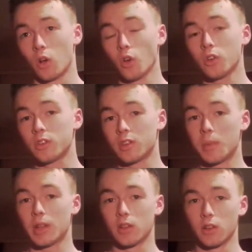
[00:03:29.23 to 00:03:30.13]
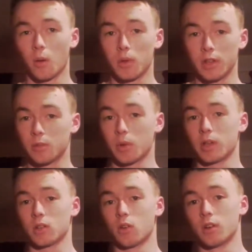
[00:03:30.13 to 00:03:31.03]
couldn't cement their dominance
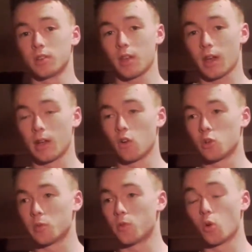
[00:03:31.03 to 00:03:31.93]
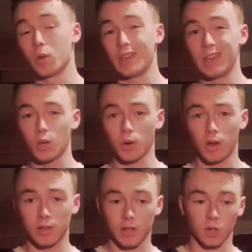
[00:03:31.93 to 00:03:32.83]
by scoring a second goal before we
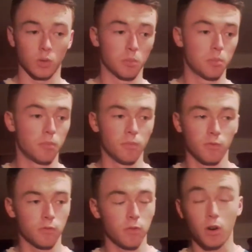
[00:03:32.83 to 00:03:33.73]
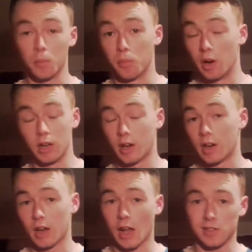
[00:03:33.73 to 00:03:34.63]
equalised thanks to a fucking brilliant
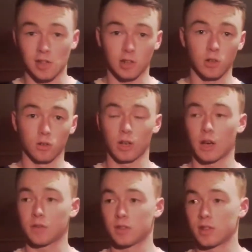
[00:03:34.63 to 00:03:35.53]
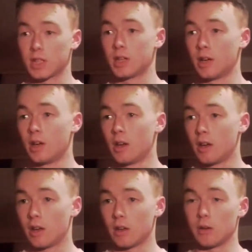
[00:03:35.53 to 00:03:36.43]
Eden Hazard goal, I have to say.
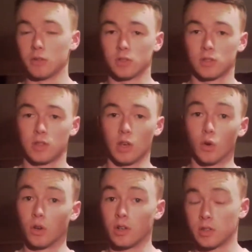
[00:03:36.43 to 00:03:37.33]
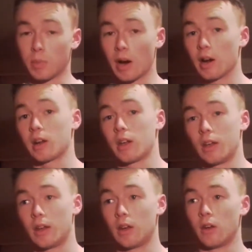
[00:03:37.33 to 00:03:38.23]
He was the only spark
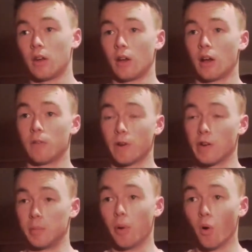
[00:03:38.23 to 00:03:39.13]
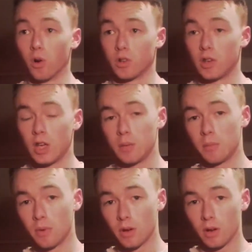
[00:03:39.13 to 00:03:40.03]
in a very poor
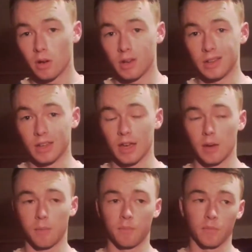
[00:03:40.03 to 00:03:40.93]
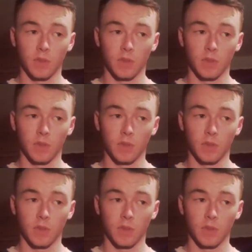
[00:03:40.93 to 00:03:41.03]
team in the game,